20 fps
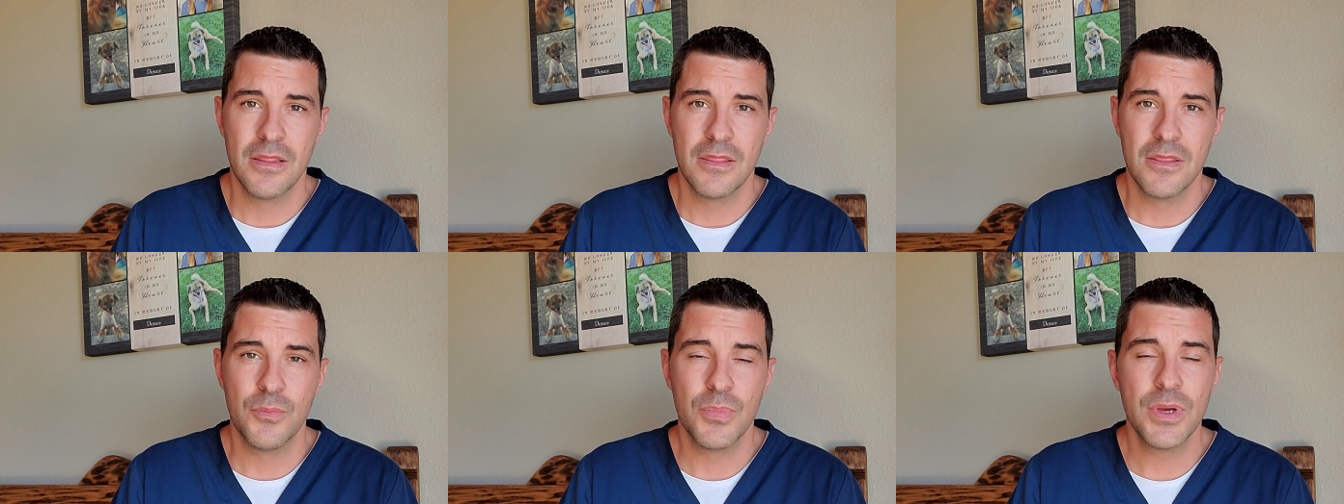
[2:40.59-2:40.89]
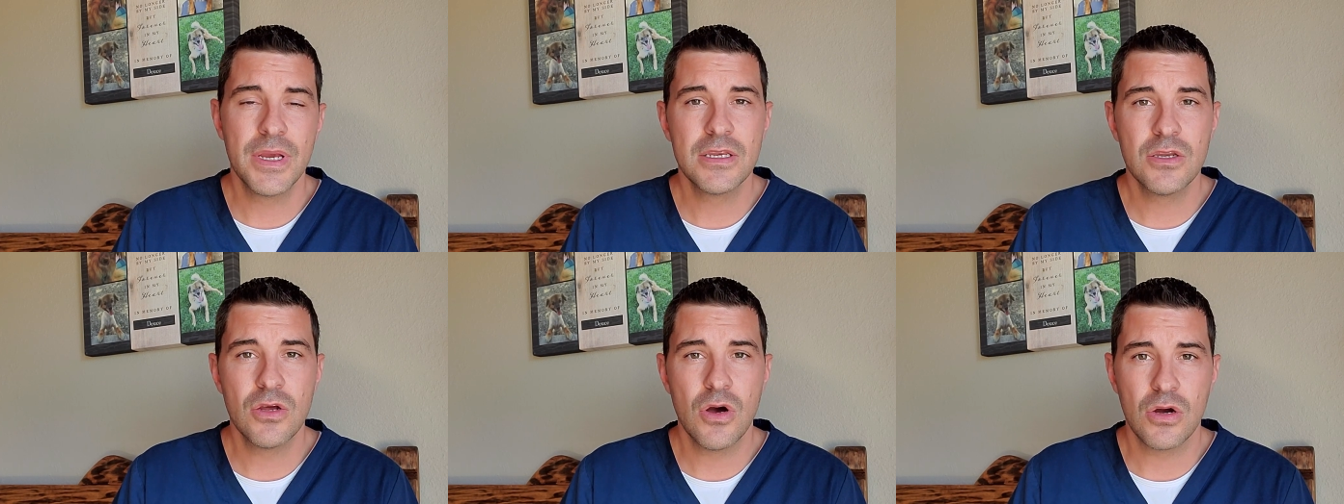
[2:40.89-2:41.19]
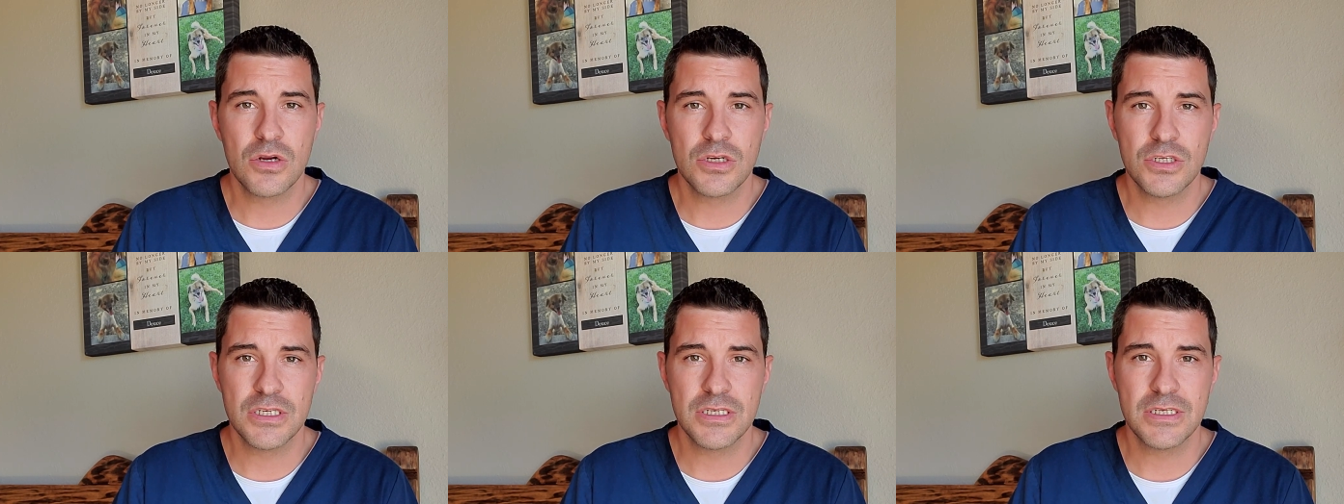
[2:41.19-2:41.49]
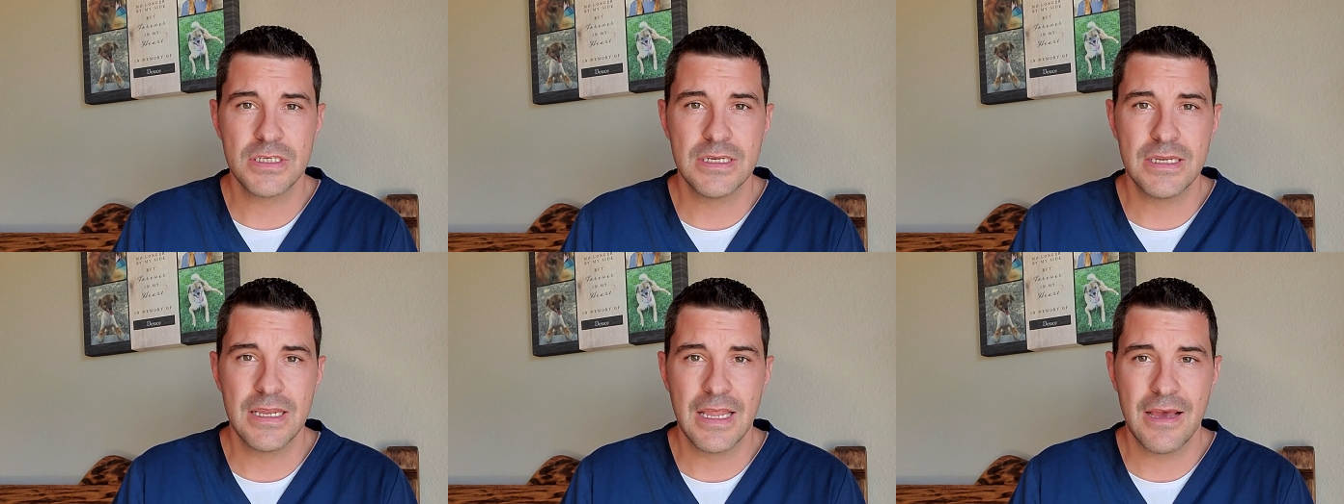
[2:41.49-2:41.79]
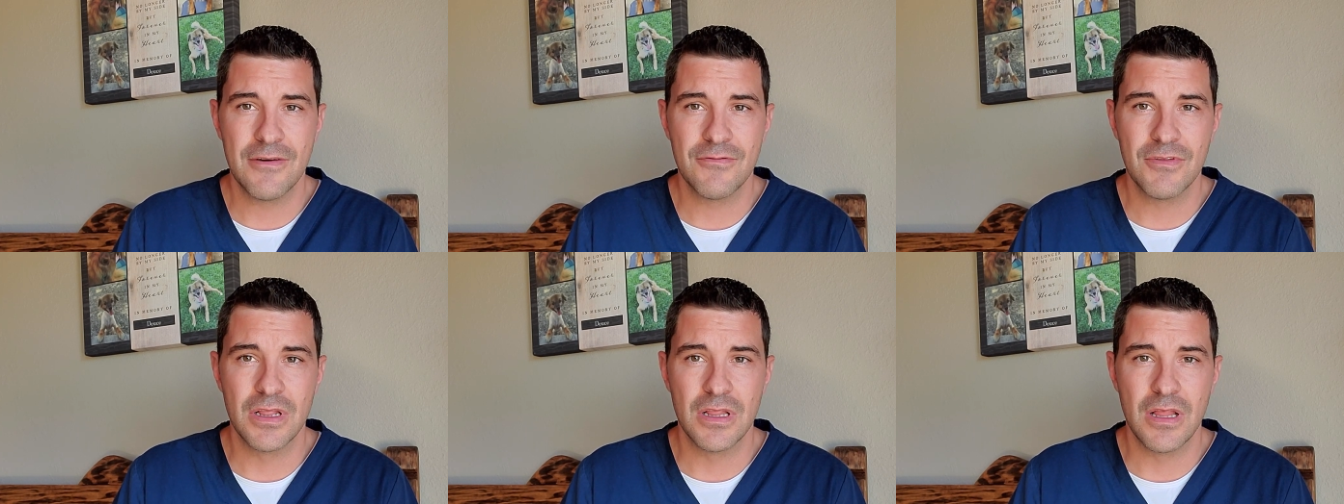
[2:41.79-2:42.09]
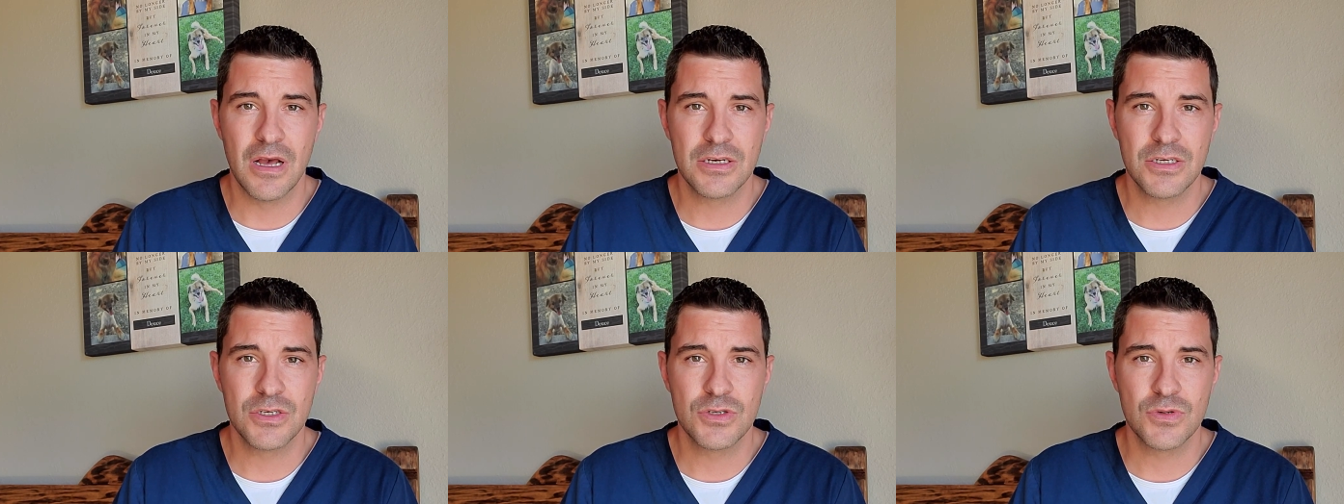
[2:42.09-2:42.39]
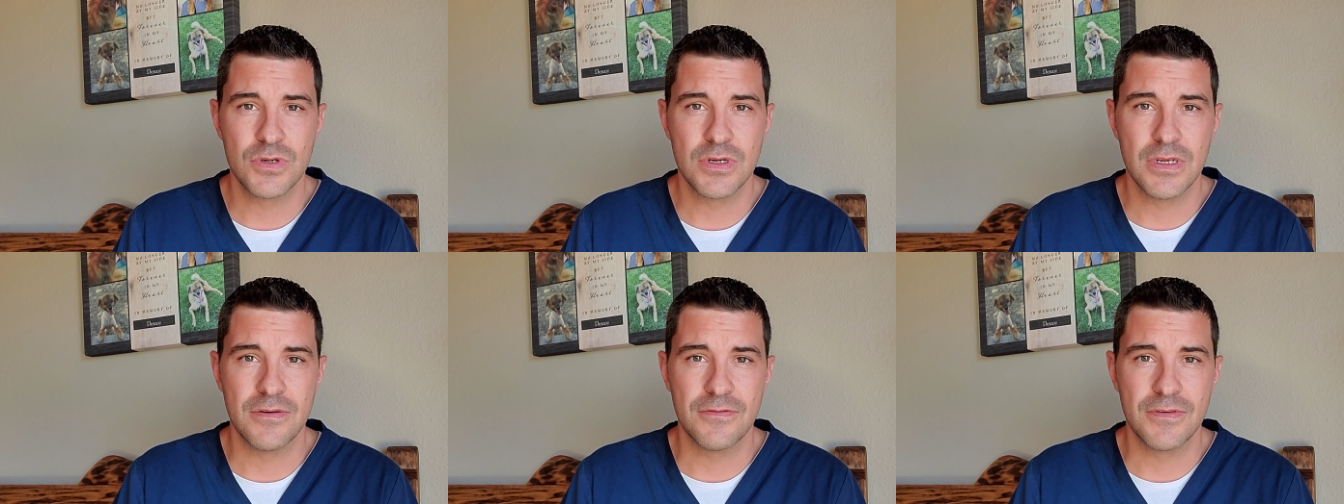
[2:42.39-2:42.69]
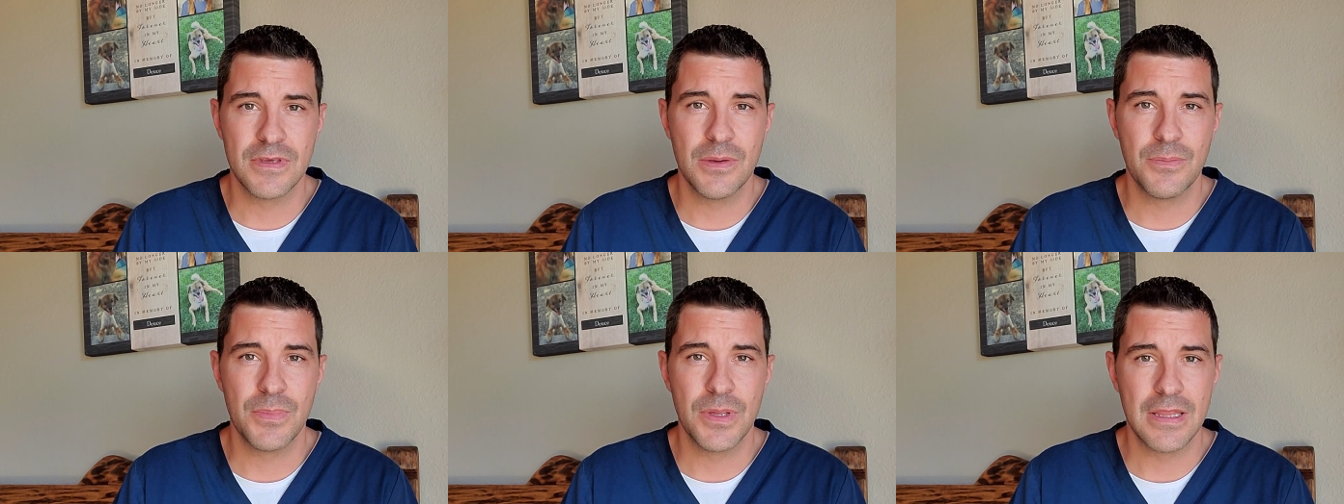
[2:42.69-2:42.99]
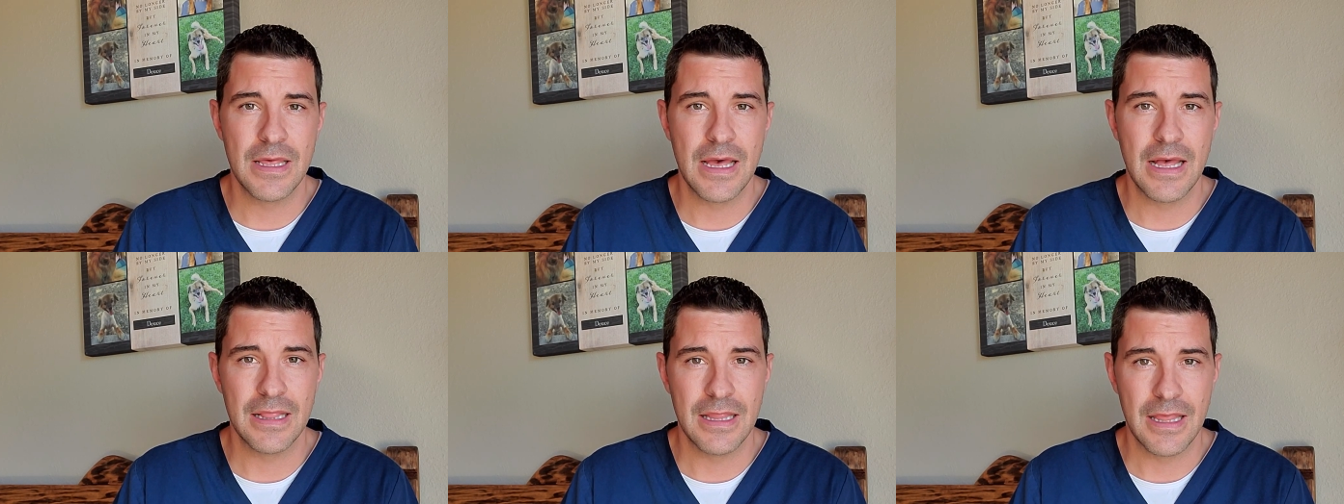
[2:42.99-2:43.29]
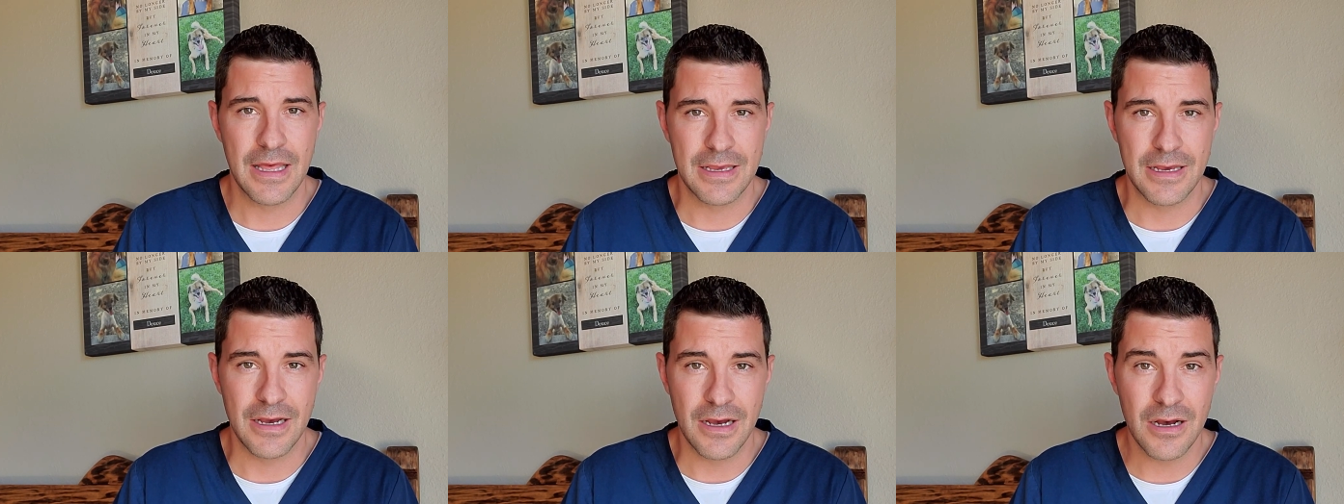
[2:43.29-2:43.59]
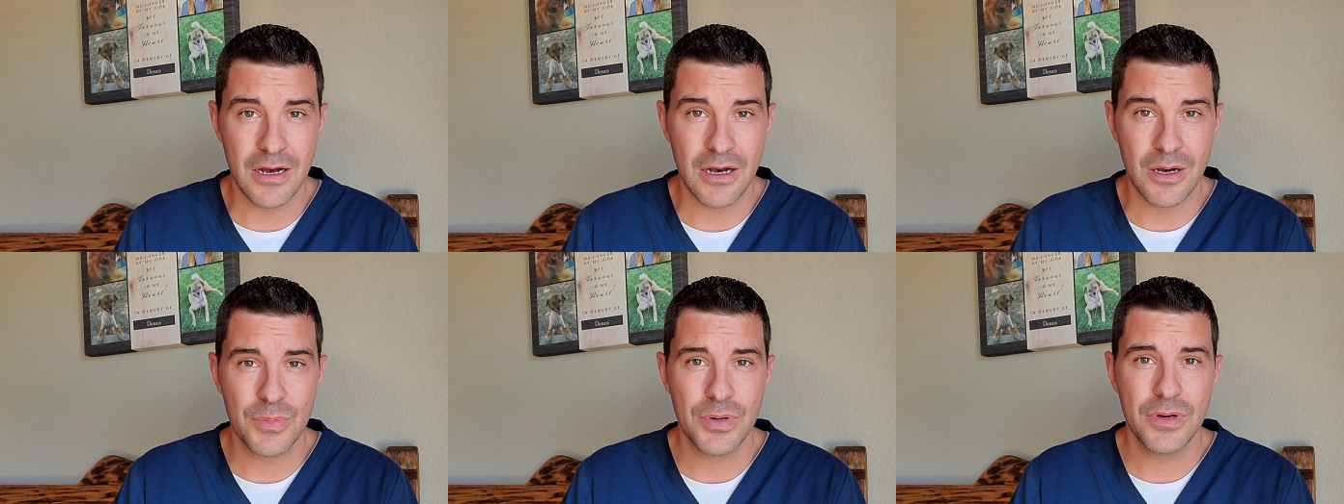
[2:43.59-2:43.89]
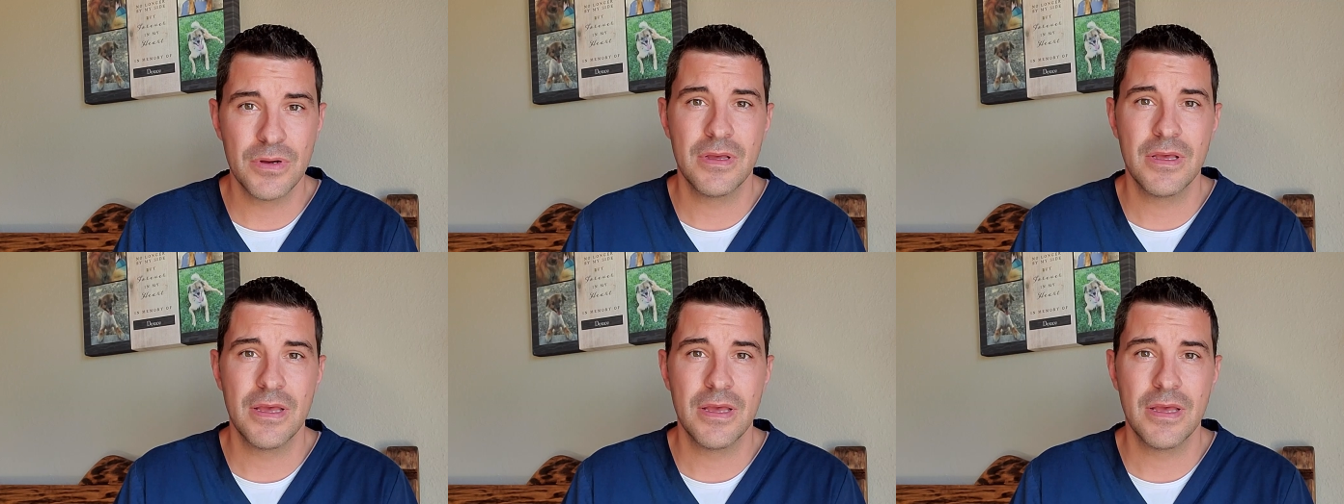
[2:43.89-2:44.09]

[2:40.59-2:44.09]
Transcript: The big dog just didn't have the luxury of keeping that leg up,